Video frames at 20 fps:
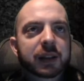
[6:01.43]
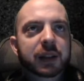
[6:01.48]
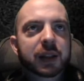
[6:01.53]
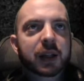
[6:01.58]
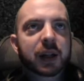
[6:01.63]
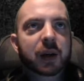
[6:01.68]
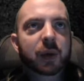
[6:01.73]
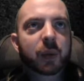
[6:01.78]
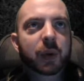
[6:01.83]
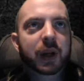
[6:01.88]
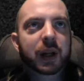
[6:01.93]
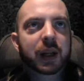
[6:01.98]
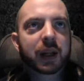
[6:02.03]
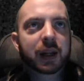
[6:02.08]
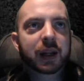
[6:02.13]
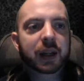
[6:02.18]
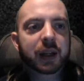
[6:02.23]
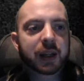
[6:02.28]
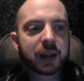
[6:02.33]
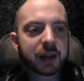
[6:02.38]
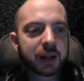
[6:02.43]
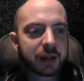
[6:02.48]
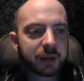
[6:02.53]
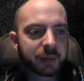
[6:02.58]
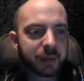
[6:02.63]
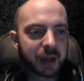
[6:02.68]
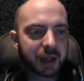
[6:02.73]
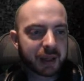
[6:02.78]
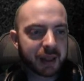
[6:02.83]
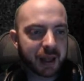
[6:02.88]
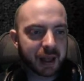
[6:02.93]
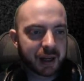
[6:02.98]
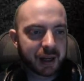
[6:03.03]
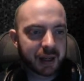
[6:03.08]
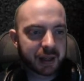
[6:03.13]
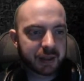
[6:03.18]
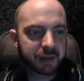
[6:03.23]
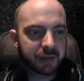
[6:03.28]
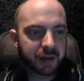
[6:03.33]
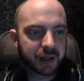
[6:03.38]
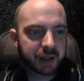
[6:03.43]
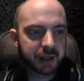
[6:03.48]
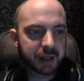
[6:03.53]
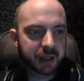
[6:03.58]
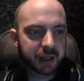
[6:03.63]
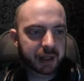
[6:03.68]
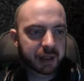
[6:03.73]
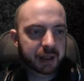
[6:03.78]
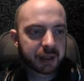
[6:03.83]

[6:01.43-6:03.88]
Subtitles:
Oh wait, I can make that less fuzzy.